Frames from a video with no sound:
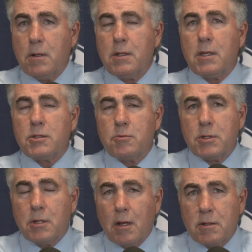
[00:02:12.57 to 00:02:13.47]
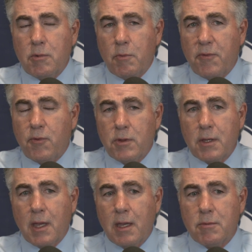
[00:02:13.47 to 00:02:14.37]
You know, that's what we talked about before the
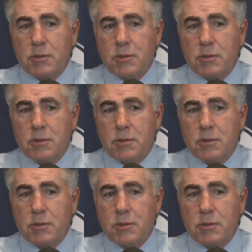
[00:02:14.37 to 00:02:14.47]
game.